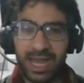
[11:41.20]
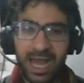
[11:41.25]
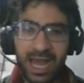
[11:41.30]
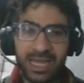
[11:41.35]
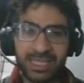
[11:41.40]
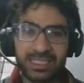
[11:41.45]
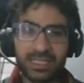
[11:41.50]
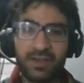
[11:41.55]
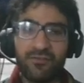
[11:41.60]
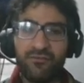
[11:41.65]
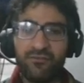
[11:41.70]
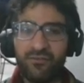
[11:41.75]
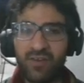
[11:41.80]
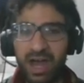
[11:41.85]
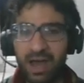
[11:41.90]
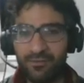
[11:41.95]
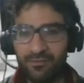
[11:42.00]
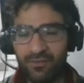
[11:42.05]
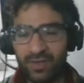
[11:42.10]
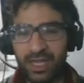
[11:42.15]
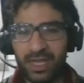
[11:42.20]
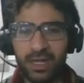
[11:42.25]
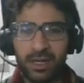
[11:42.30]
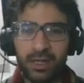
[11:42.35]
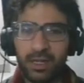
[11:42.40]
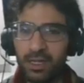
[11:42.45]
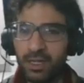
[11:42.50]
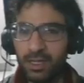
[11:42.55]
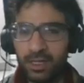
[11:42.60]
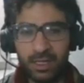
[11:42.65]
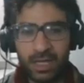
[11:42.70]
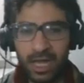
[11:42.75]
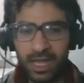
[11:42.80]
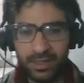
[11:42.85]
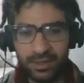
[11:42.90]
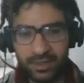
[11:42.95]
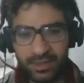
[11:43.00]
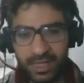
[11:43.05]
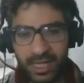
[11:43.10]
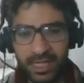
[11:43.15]
as Vavel,
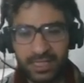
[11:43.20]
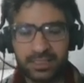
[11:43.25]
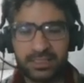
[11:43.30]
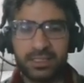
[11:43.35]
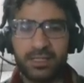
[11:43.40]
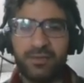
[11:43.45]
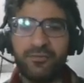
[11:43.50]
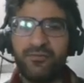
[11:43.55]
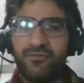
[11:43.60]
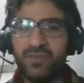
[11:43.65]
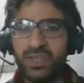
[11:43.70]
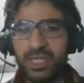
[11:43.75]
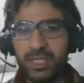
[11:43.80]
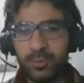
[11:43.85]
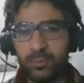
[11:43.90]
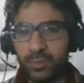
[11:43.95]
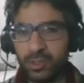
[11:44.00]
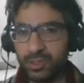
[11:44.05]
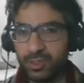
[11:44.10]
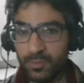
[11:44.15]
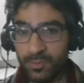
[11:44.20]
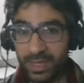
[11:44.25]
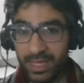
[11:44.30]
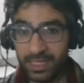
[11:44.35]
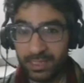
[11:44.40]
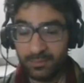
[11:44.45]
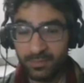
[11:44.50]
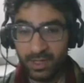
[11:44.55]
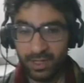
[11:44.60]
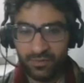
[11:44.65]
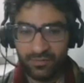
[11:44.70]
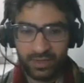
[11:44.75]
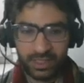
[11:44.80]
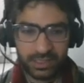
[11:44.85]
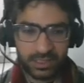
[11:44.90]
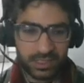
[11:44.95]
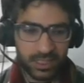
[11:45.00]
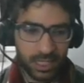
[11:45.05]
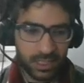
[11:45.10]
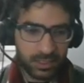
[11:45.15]
and thus V would make
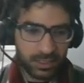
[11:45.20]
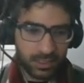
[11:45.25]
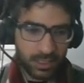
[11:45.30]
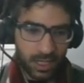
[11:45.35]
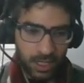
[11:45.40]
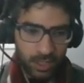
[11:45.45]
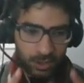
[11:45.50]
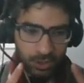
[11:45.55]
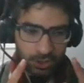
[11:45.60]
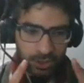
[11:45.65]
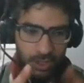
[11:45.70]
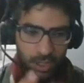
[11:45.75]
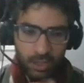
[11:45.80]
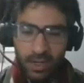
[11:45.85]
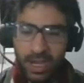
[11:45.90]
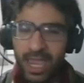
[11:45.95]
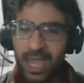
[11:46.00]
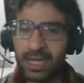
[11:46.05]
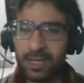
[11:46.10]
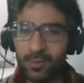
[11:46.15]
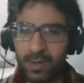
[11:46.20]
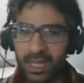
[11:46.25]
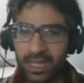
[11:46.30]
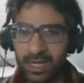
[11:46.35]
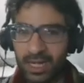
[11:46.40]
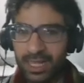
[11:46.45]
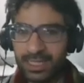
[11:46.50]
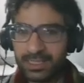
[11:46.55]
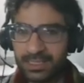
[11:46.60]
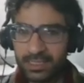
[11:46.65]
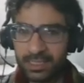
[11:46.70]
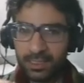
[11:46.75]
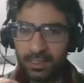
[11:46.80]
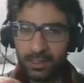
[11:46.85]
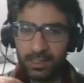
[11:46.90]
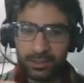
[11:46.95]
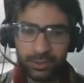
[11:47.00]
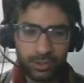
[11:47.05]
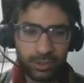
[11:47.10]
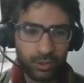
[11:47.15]
perfect sense. So anyway, let's
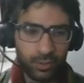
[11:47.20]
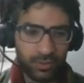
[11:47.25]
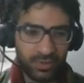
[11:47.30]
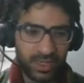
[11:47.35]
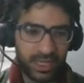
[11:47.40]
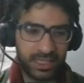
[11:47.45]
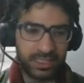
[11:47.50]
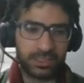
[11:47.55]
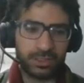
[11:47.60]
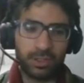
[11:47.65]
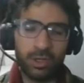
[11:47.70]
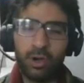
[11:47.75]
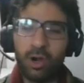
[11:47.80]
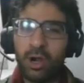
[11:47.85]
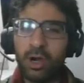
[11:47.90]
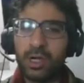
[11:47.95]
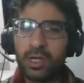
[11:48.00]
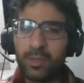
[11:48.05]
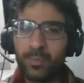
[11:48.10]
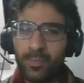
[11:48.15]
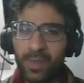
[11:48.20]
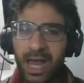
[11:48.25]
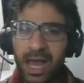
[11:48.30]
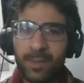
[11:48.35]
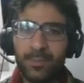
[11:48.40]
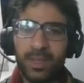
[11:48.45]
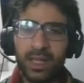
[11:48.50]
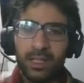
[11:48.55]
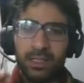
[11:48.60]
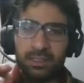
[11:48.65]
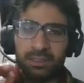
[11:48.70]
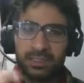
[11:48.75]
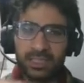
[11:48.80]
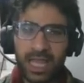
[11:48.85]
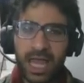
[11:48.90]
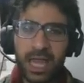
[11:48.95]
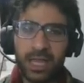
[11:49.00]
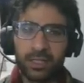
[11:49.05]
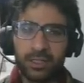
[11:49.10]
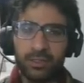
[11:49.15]
do this. Org babel
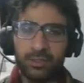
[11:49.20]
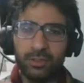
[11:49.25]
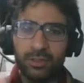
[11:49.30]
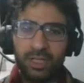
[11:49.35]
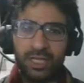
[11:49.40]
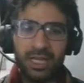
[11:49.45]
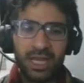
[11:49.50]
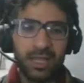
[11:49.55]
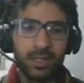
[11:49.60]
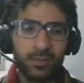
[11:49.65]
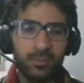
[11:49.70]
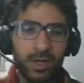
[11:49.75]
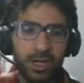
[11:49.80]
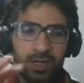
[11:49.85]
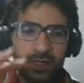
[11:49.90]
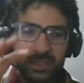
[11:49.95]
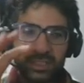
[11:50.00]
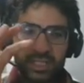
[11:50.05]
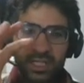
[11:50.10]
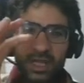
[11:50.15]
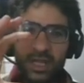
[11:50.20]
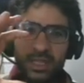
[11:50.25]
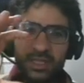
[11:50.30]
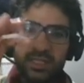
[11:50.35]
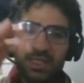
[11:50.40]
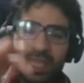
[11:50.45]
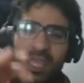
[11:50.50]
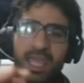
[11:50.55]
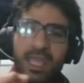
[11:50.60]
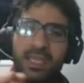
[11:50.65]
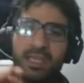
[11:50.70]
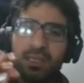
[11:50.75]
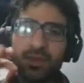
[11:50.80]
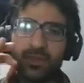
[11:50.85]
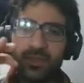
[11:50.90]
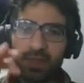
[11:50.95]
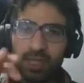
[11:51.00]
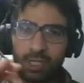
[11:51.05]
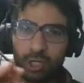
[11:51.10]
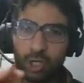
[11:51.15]
tangle. In other words, take
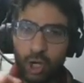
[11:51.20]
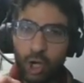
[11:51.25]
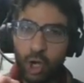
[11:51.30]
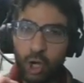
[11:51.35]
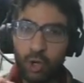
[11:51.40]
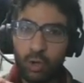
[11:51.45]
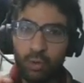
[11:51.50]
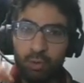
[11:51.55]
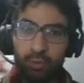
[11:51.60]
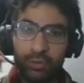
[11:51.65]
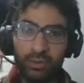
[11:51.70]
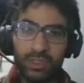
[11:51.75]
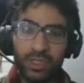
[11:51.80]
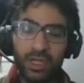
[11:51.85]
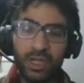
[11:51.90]
the code